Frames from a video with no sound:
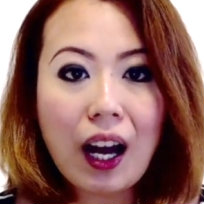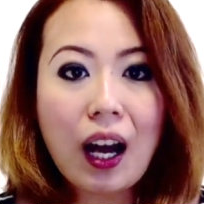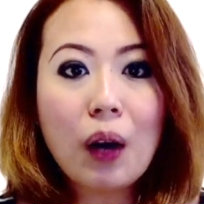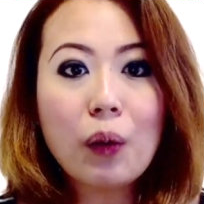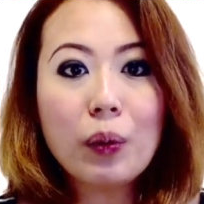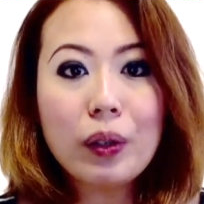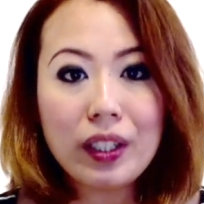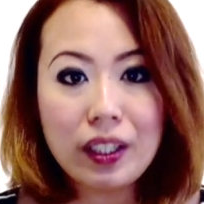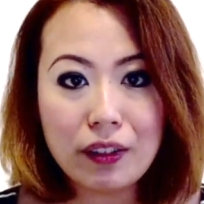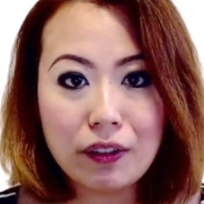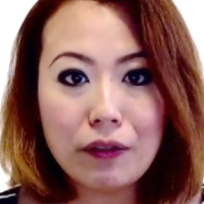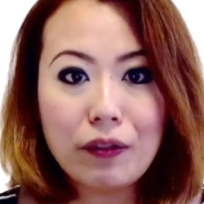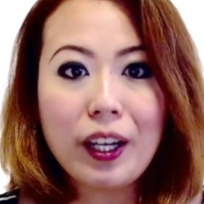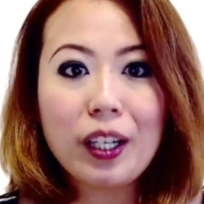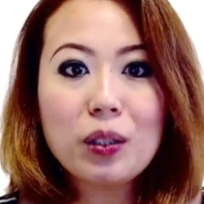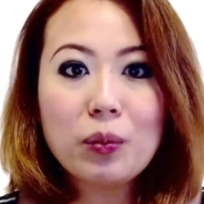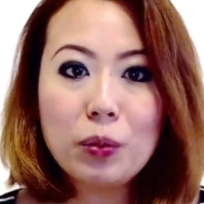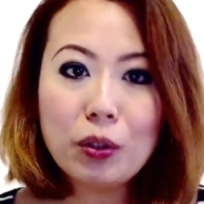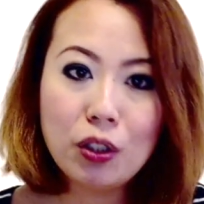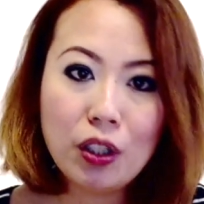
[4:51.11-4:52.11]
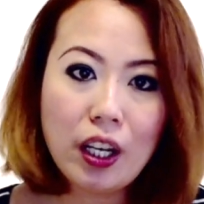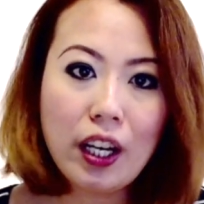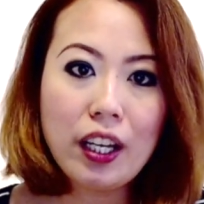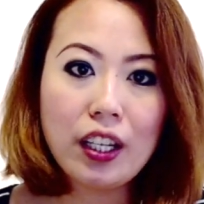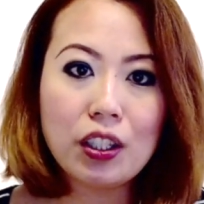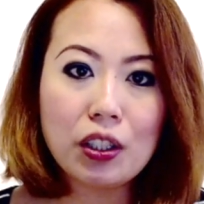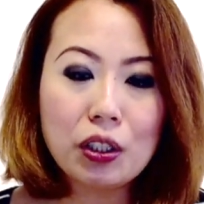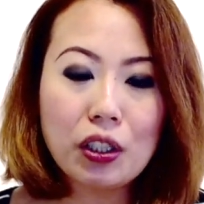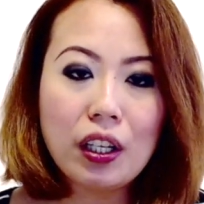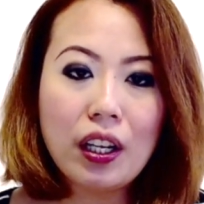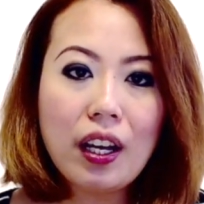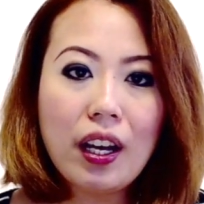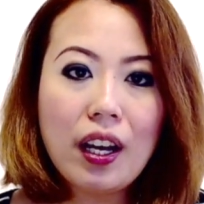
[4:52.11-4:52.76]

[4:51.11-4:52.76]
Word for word: our effect would change